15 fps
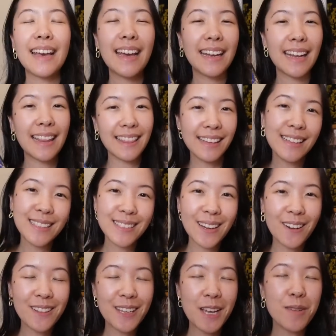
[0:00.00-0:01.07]
then these
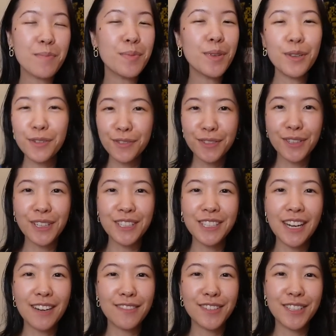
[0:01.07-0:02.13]
are the beautiful
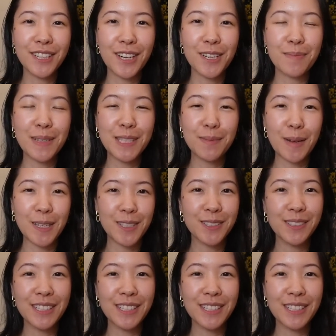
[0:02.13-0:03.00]
Jennifer Hartmann special